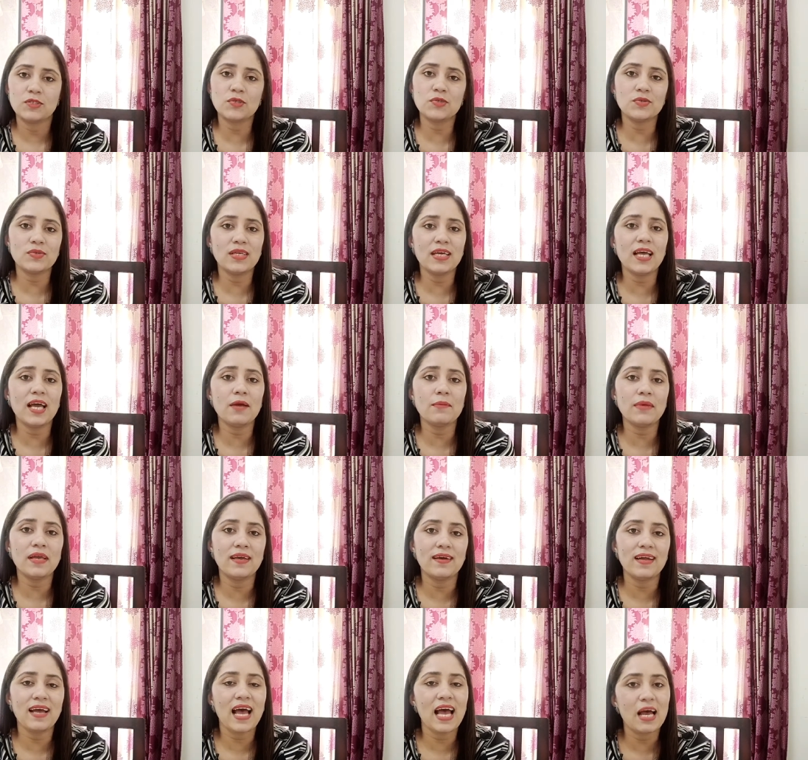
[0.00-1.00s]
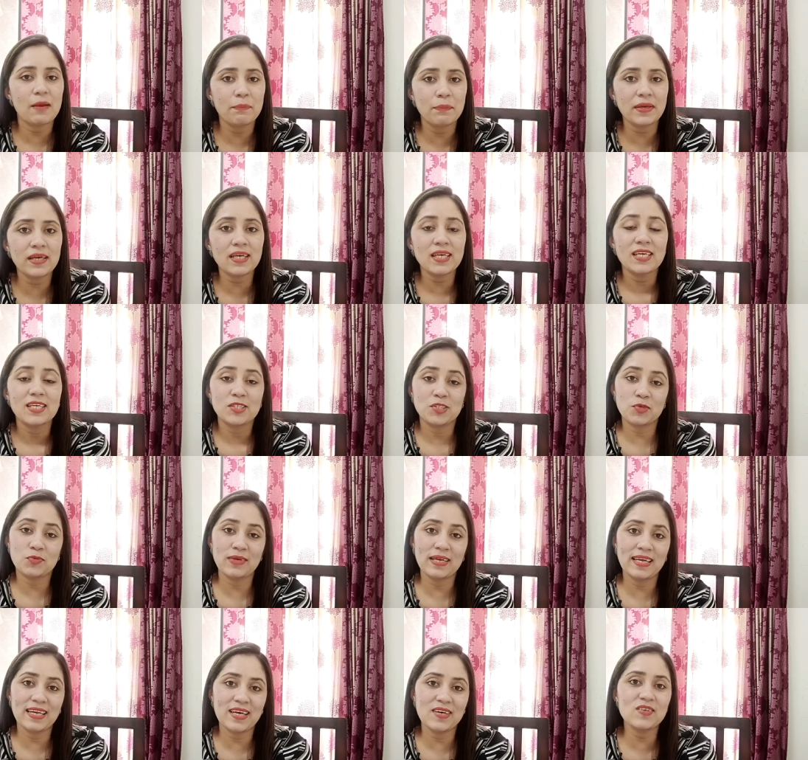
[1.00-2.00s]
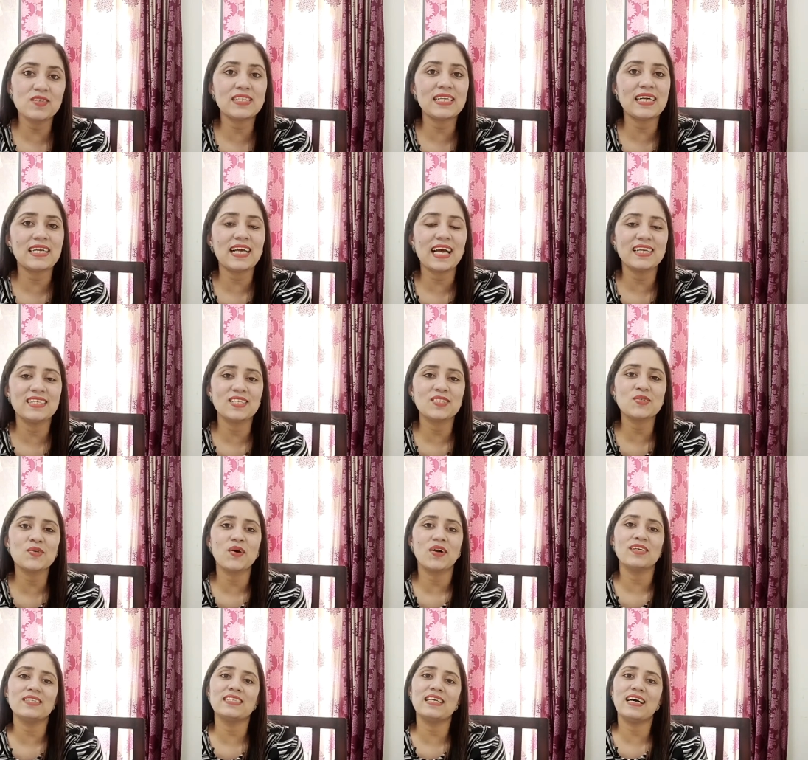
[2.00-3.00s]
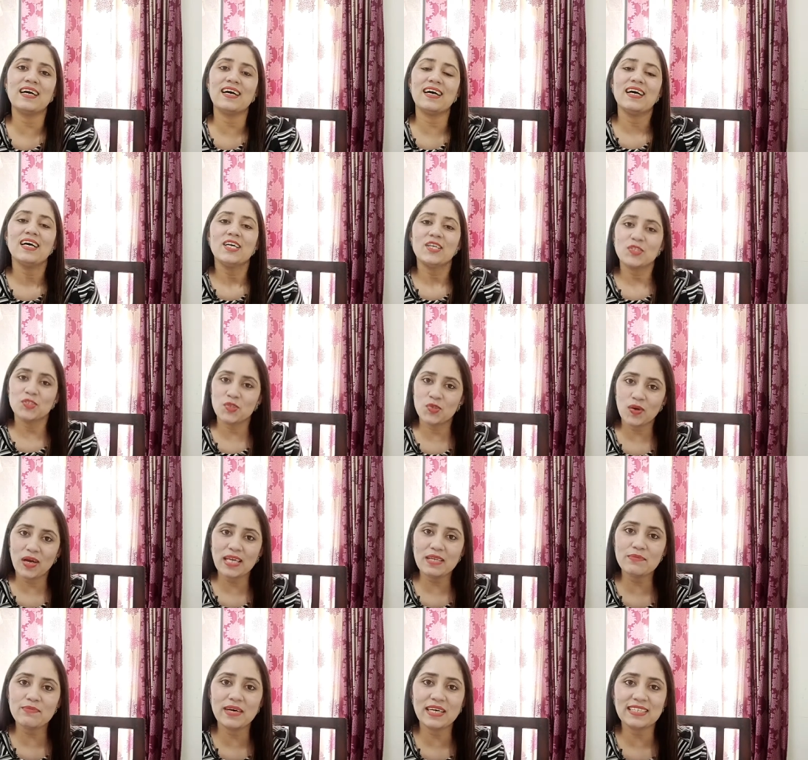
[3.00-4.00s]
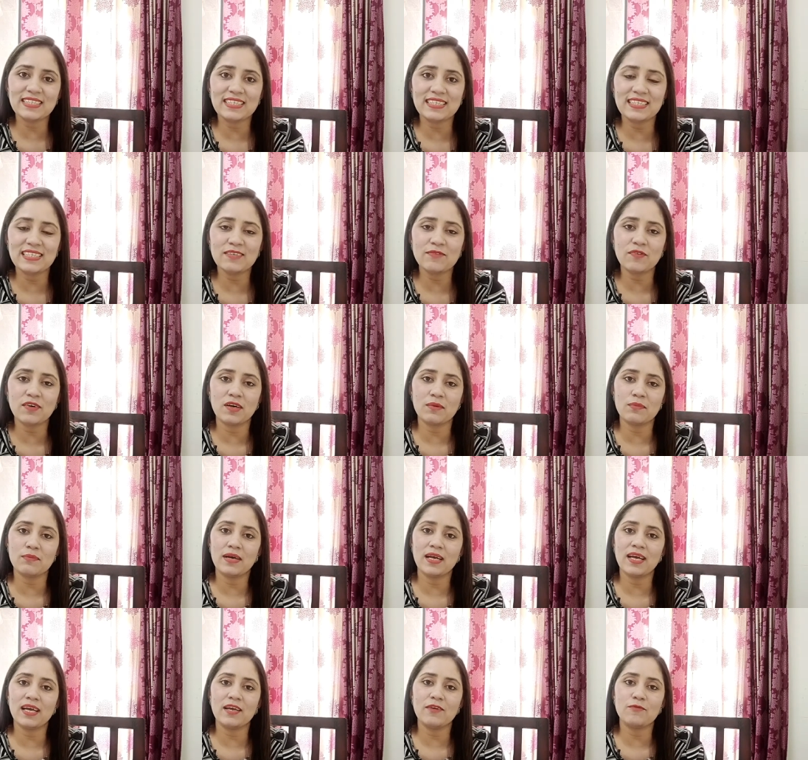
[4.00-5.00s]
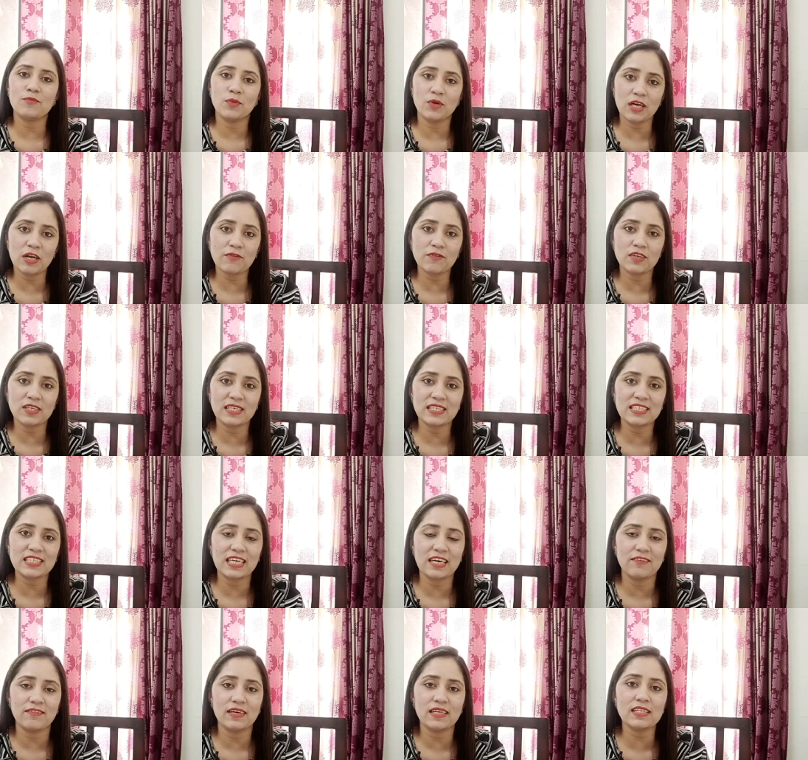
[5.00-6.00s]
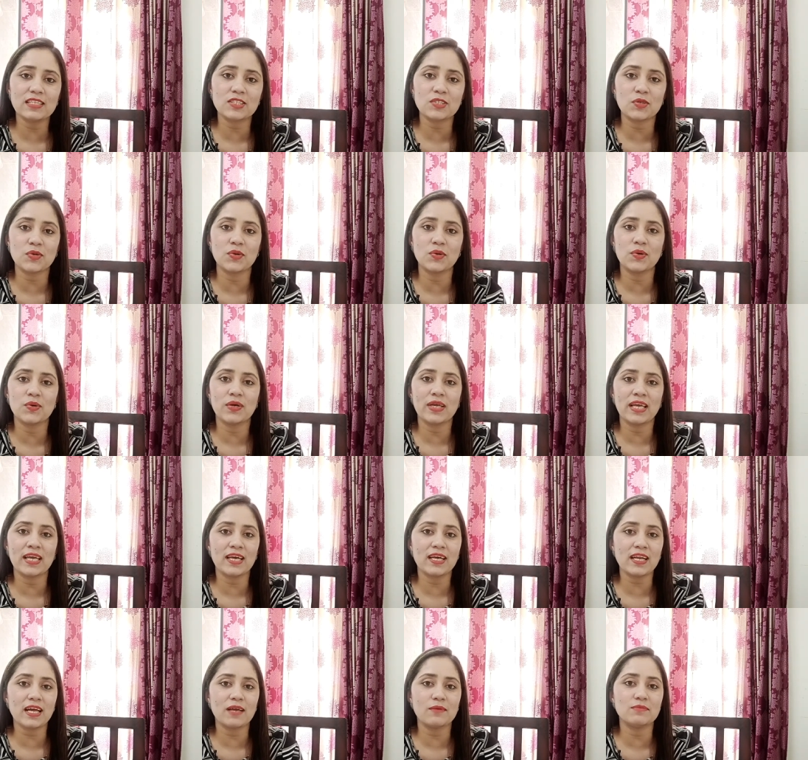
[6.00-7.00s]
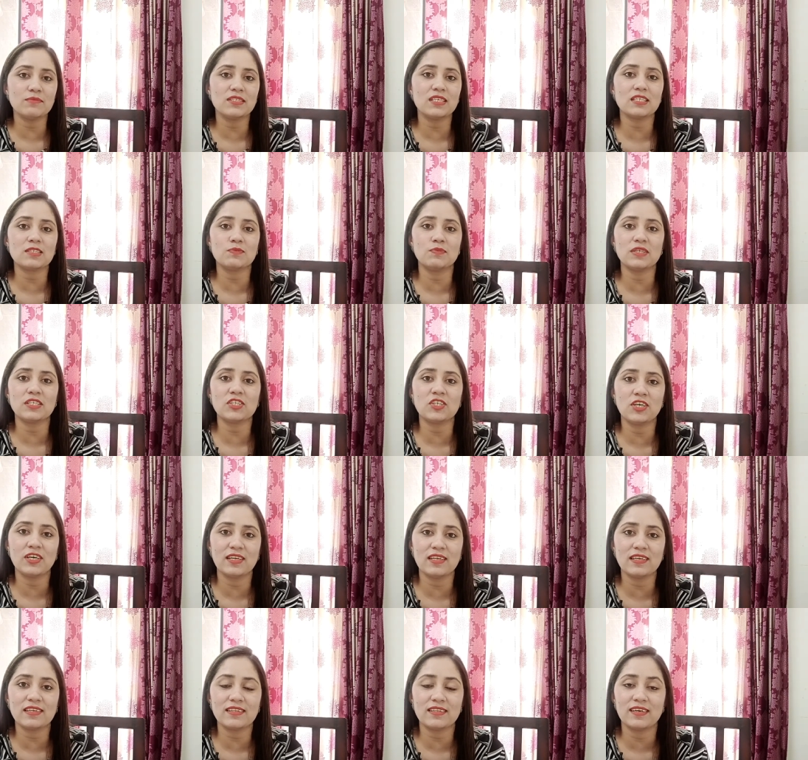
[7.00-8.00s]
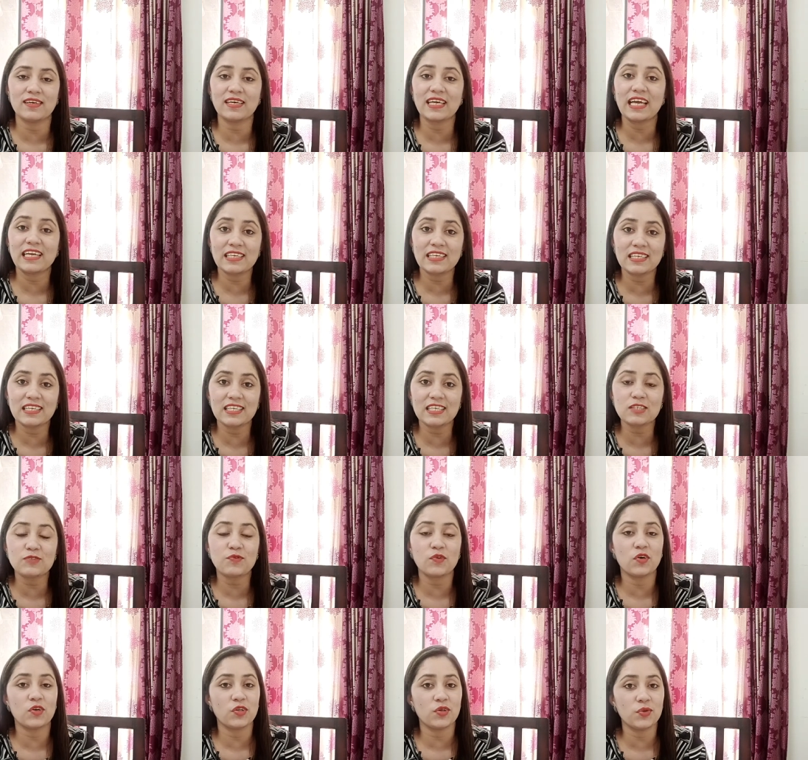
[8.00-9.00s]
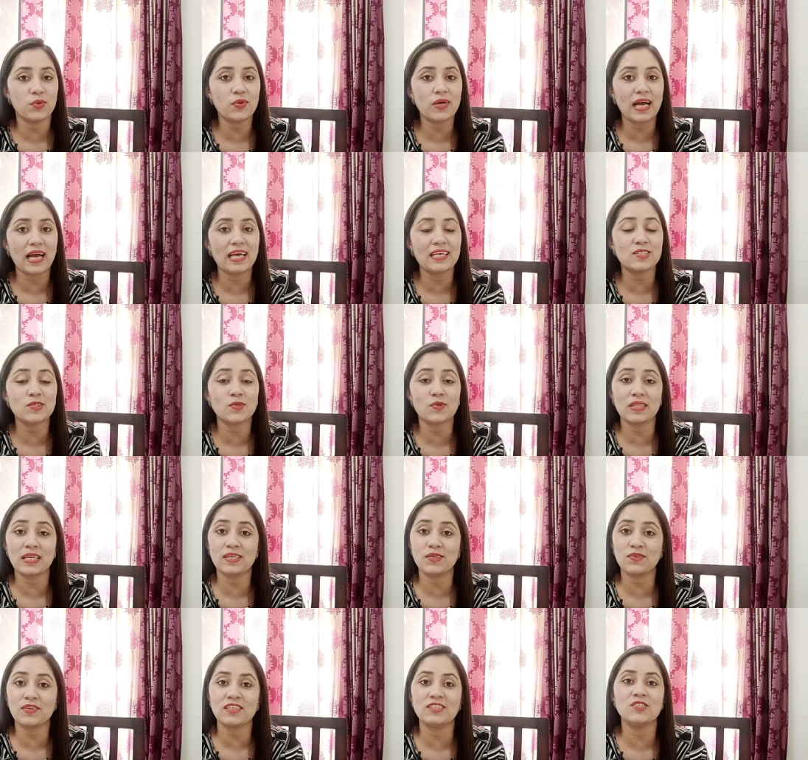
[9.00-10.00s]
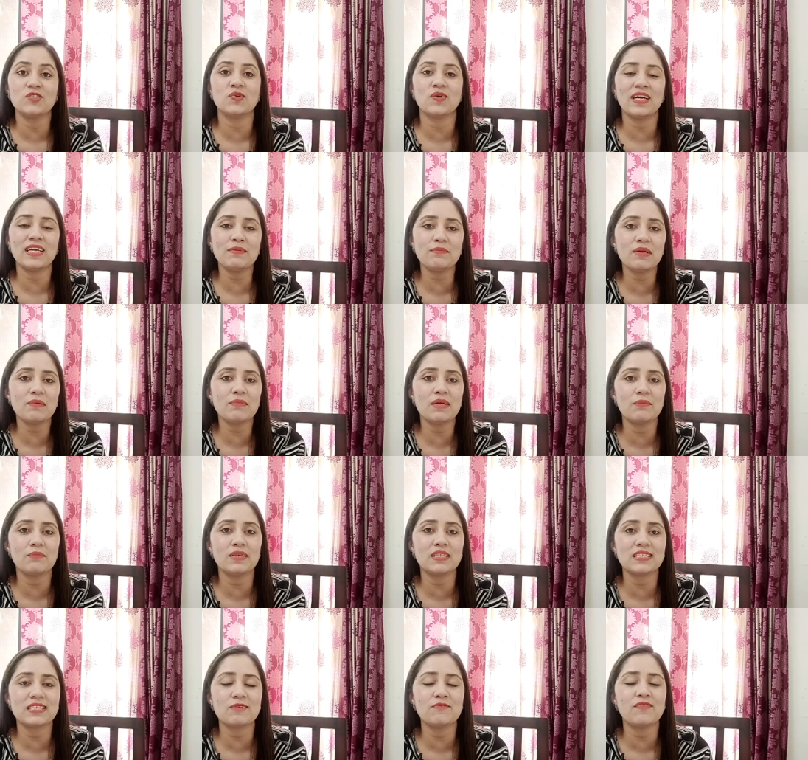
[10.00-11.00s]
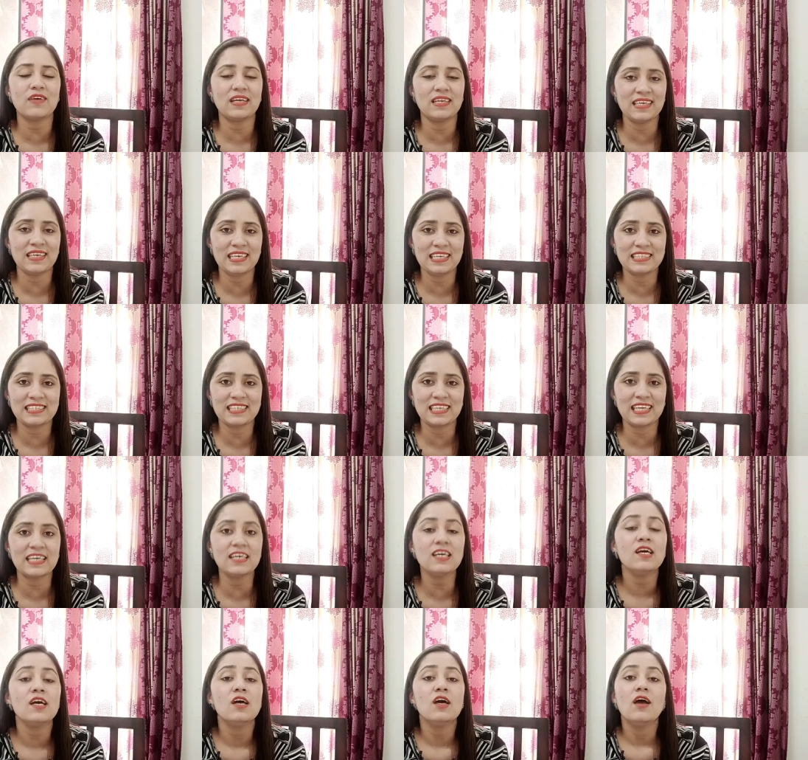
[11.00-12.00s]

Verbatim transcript: So today I am here happy to be announced that I just got the join button for my Mona Food and Travel. So here I am just be sharing the categories for you guys so that you can join my membership very easily.